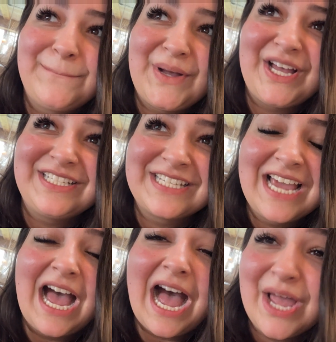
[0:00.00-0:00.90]
but
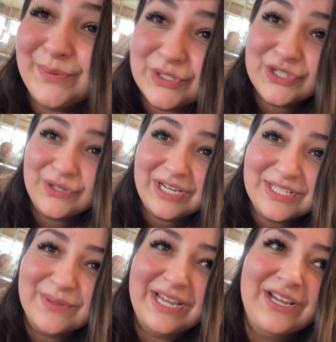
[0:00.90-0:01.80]
I will show you
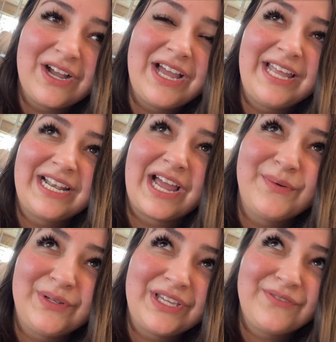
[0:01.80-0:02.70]
guys what I got and I
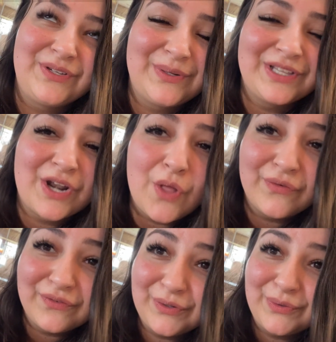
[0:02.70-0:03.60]
will give you a little
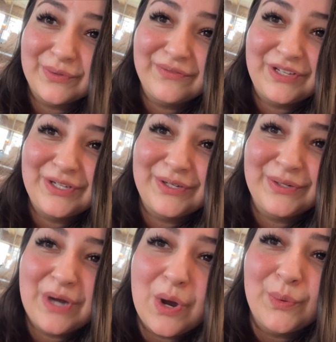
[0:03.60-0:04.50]
food
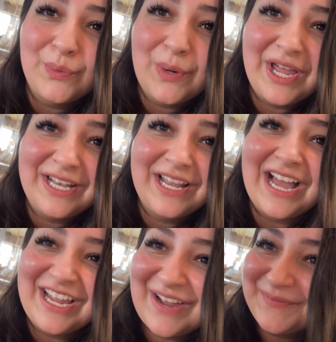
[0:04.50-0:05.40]
review when
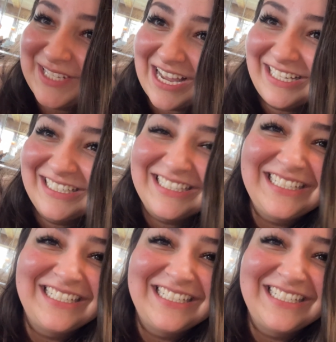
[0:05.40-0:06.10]
I am done.